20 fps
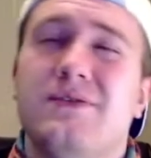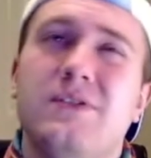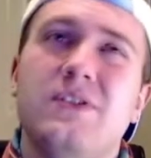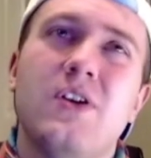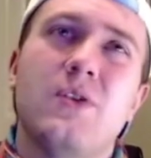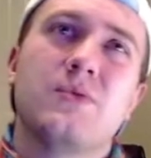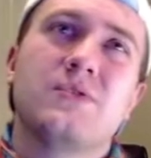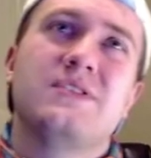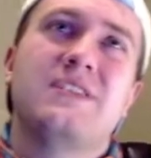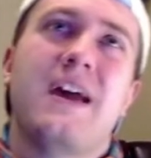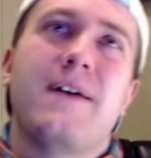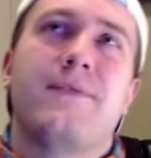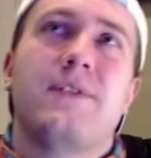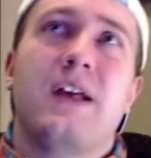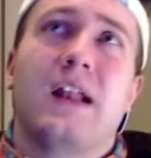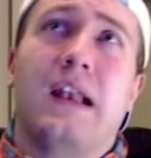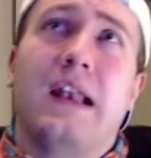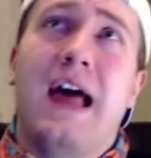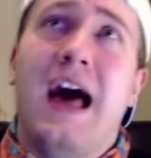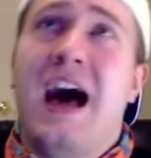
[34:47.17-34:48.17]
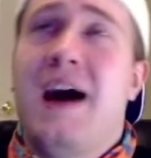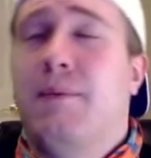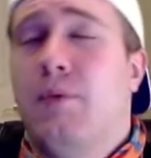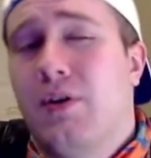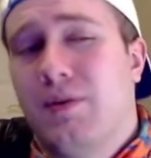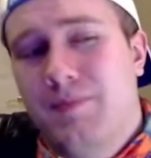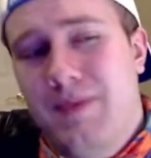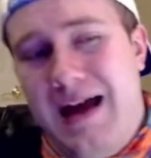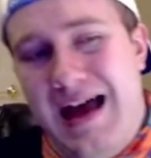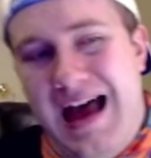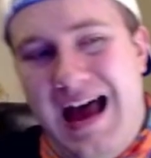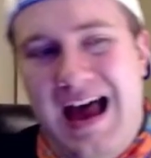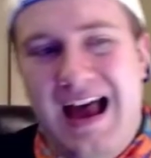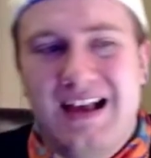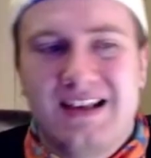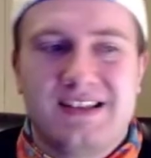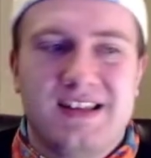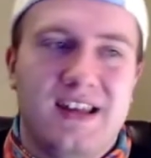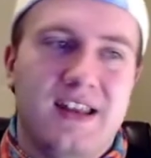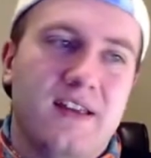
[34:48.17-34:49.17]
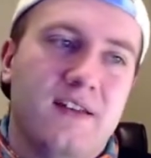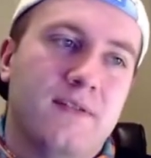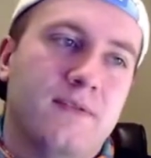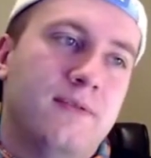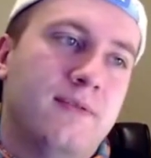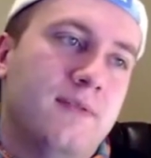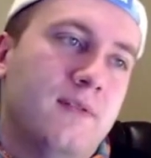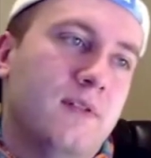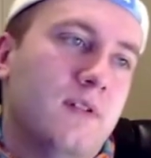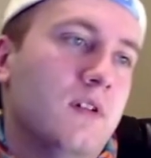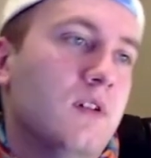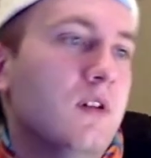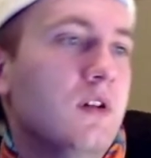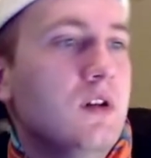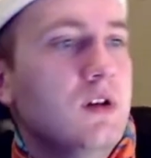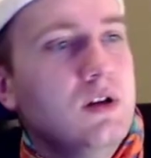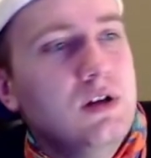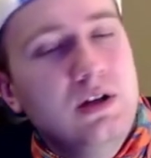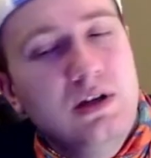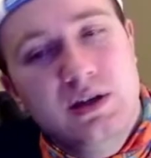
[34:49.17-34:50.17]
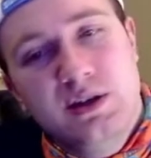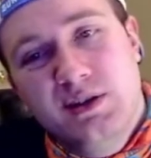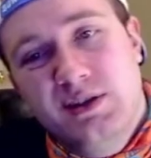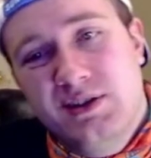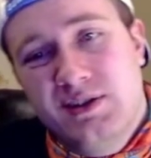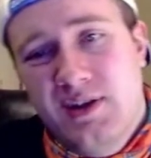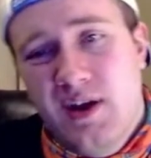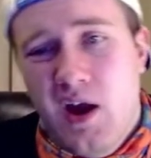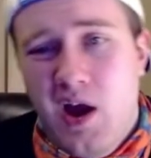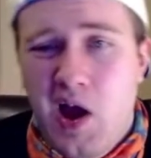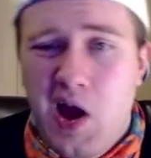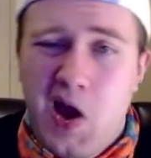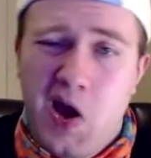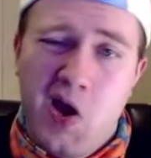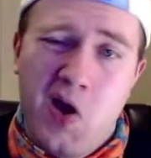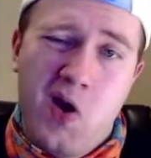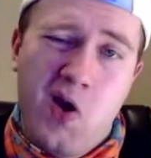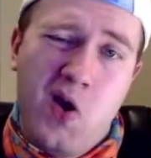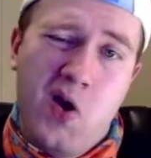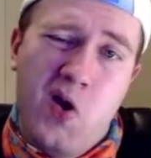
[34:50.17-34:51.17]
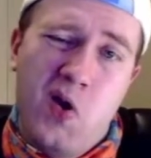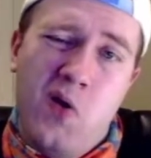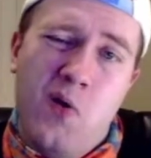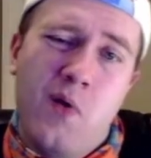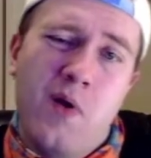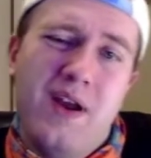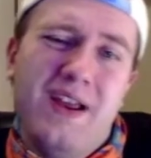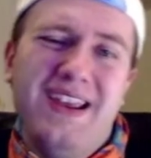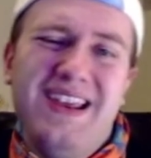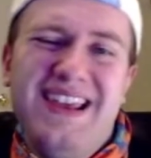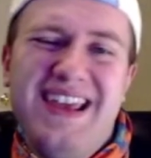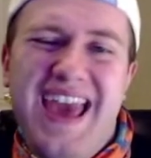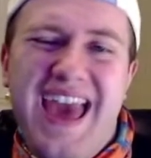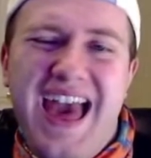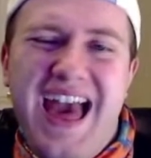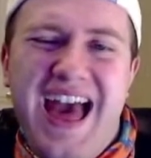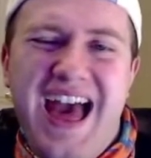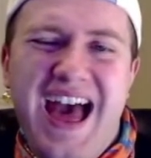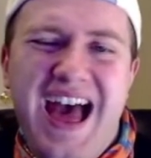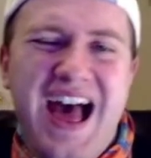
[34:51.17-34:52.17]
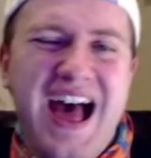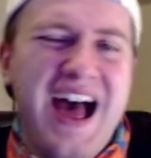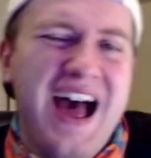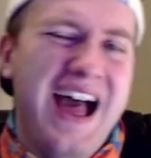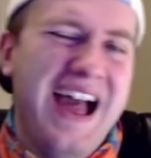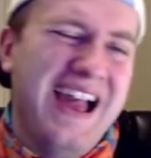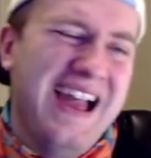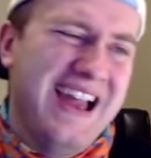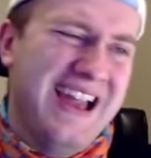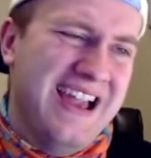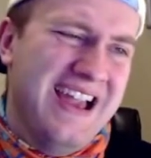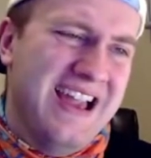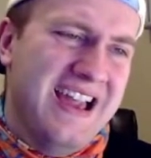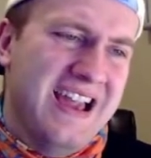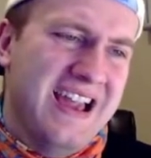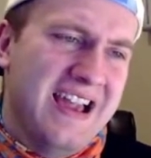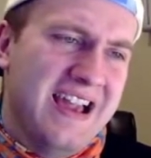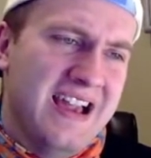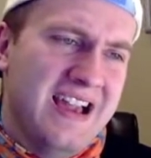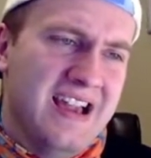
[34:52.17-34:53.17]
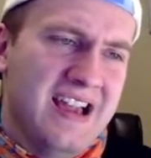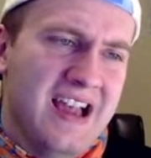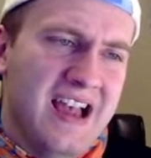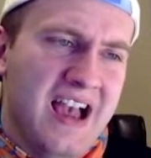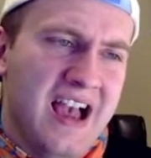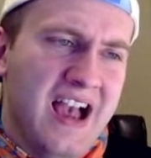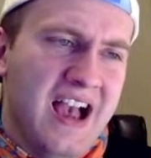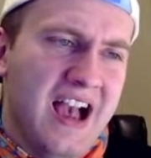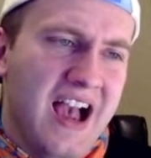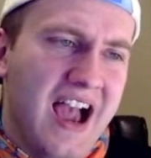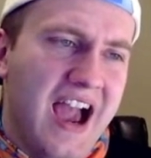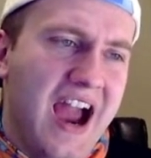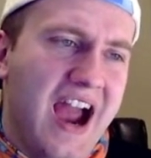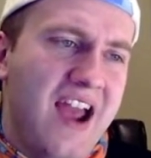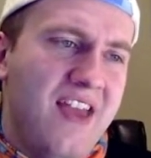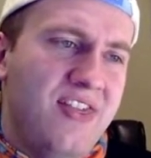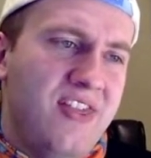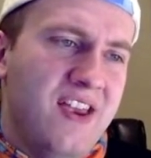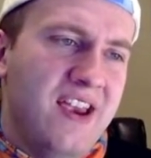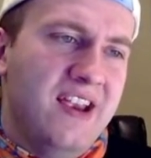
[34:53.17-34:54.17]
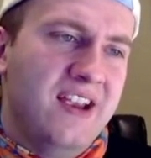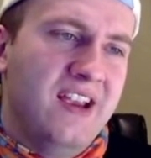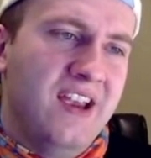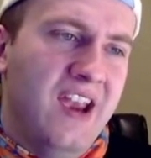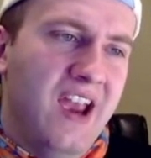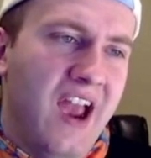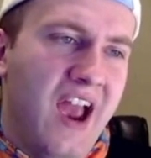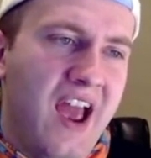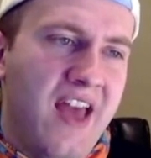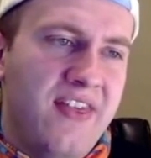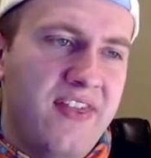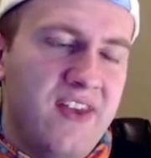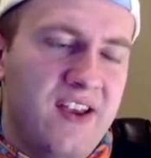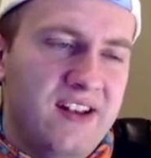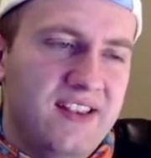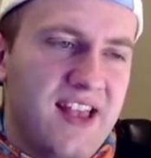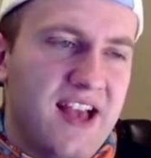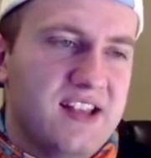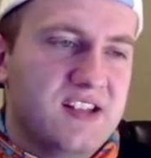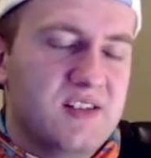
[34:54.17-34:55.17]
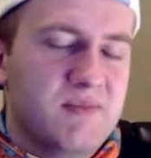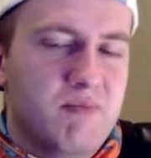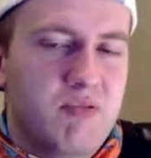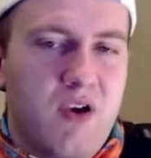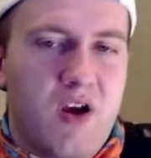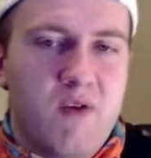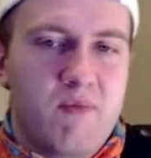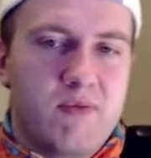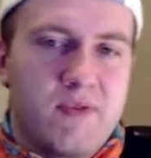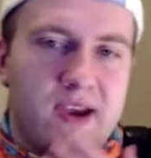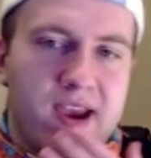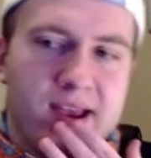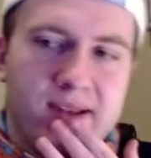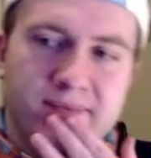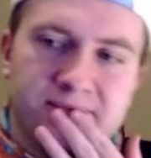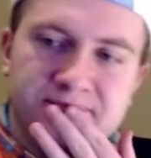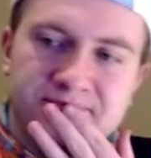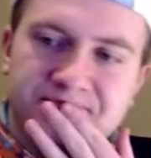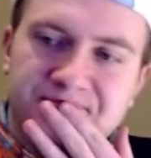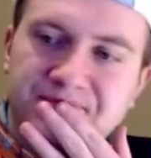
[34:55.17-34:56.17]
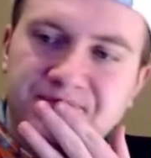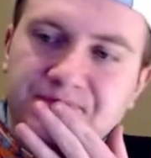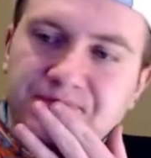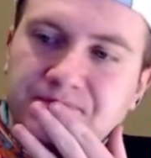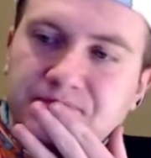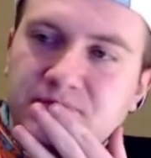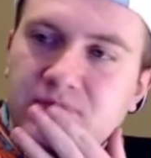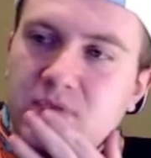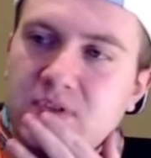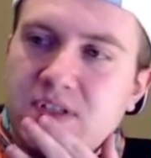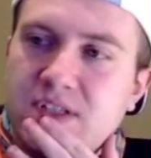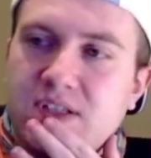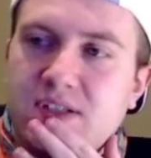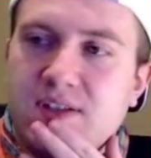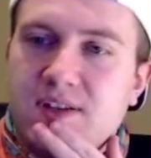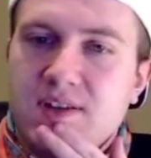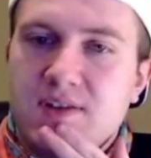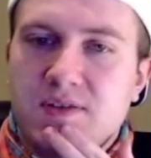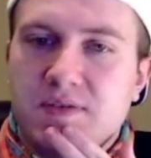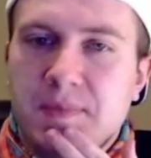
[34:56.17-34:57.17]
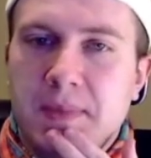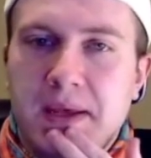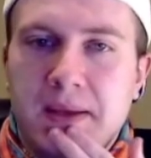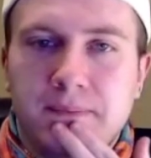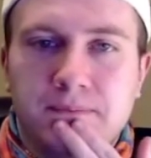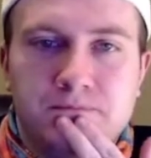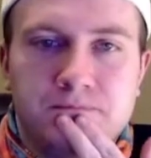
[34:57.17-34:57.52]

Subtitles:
was definitely a lot more positive So yeah, I think that's appropriate. Excuse me.